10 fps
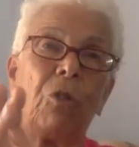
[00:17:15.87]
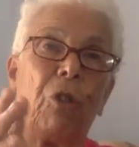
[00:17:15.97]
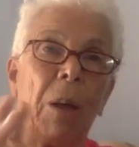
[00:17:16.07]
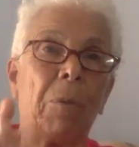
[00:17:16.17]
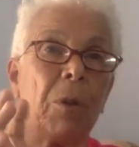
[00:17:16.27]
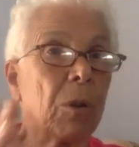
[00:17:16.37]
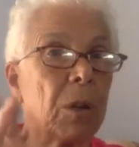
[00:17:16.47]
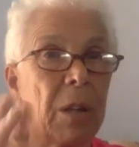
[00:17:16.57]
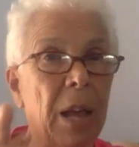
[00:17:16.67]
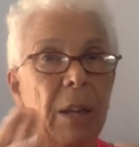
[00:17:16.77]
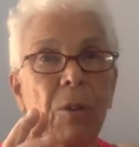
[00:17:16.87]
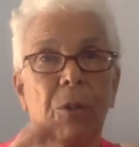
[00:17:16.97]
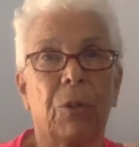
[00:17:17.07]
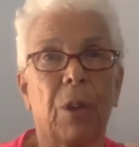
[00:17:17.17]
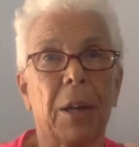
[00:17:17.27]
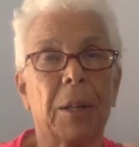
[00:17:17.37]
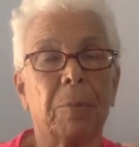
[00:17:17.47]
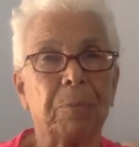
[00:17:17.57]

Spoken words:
the shape of your container is like.